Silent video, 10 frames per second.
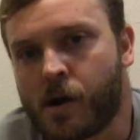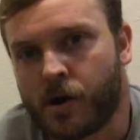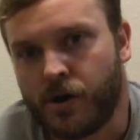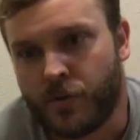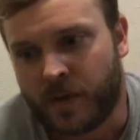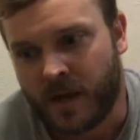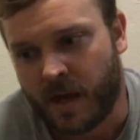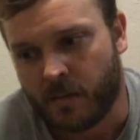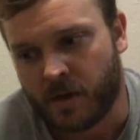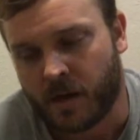you
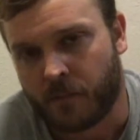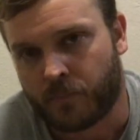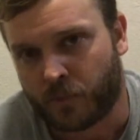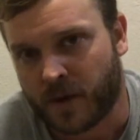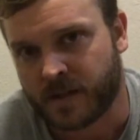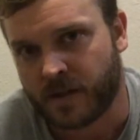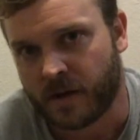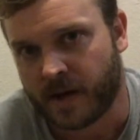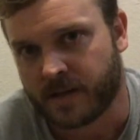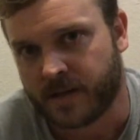can't become president of the
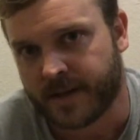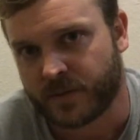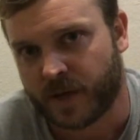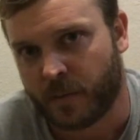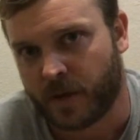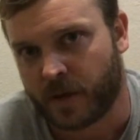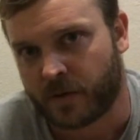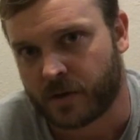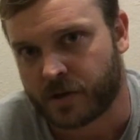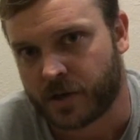United States without being a
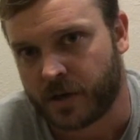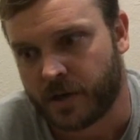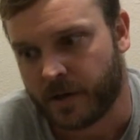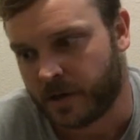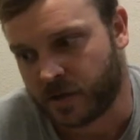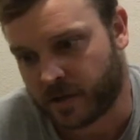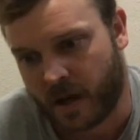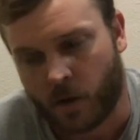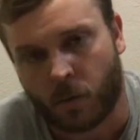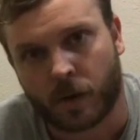Christian. It's just
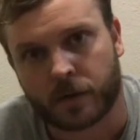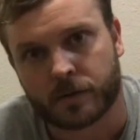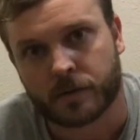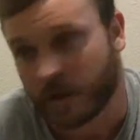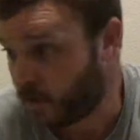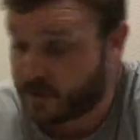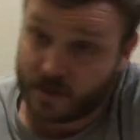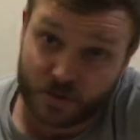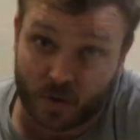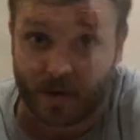how it works, at least
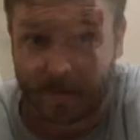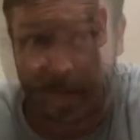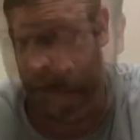historically.